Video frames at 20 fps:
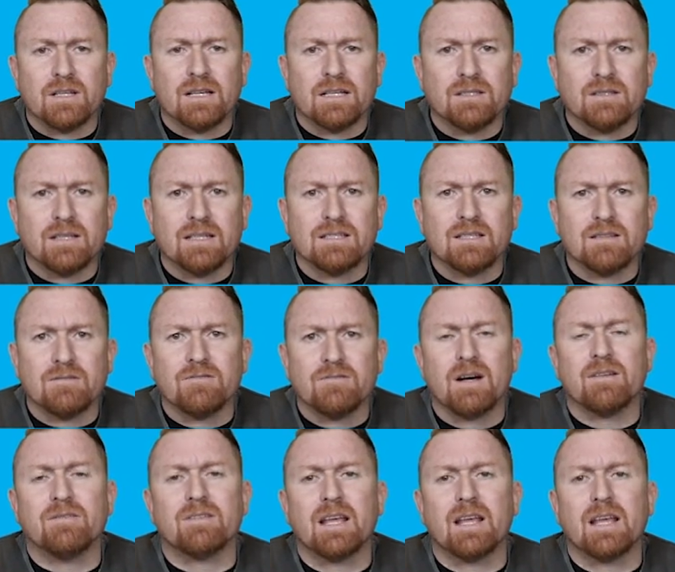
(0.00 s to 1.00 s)
count less than
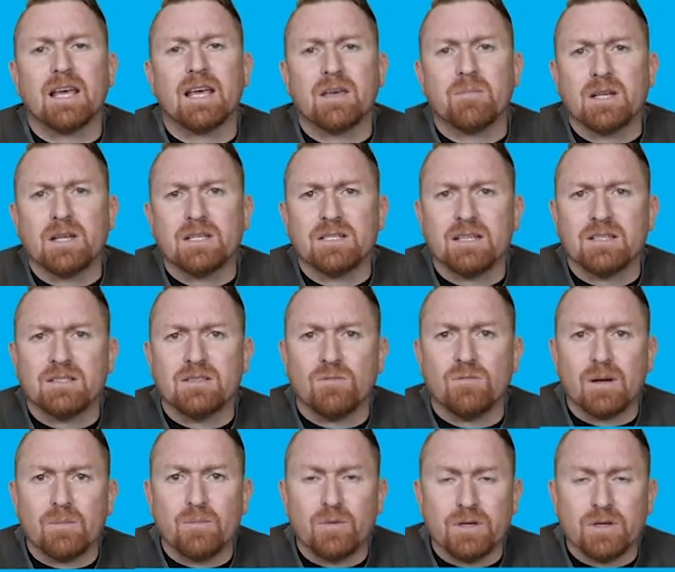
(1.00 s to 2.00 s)
5 and AMH less than
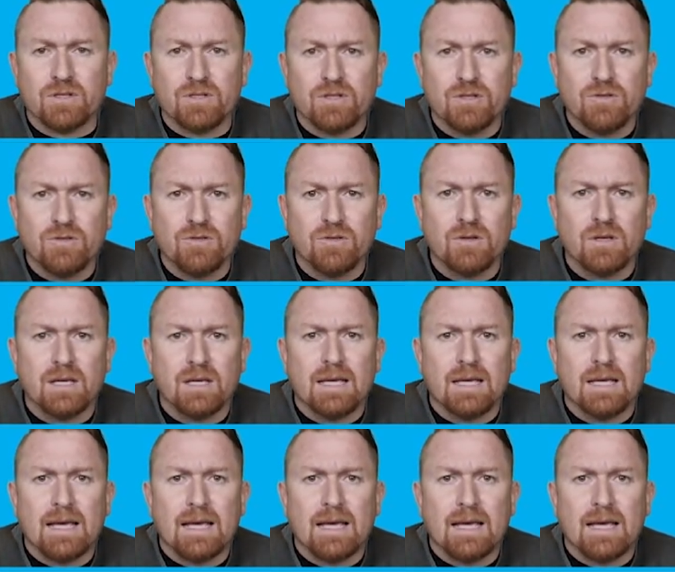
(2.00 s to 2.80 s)
1.2,